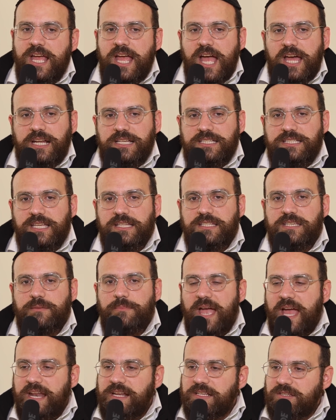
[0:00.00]
And I said to
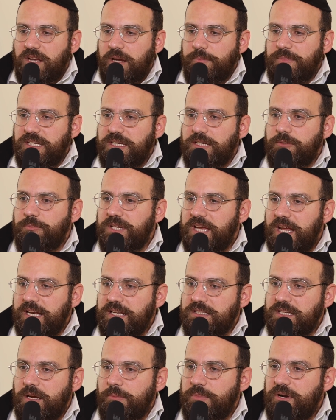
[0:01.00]
him, anytime you need me,
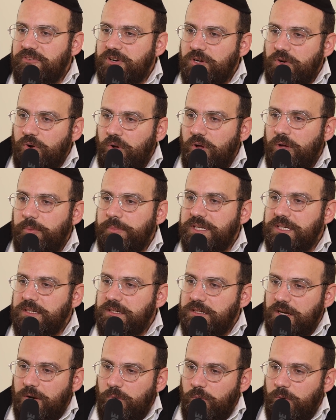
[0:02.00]
anytime, never call me,
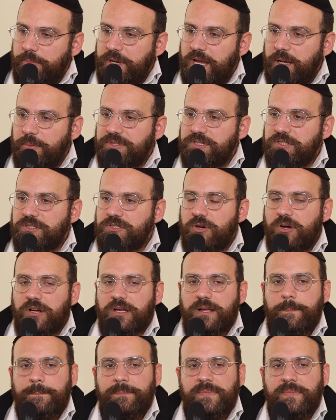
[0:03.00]
we'll be able to talk.